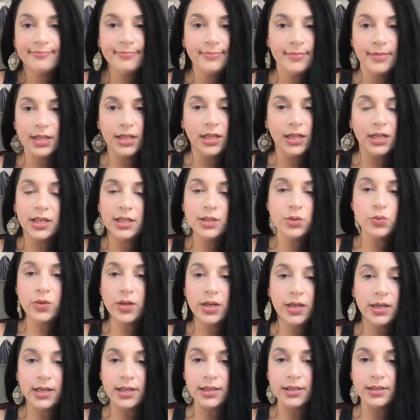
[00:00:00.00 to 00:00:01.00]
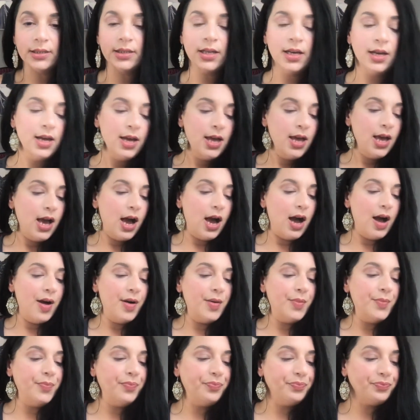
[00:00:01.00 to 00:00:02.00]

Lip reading: It is what it is. And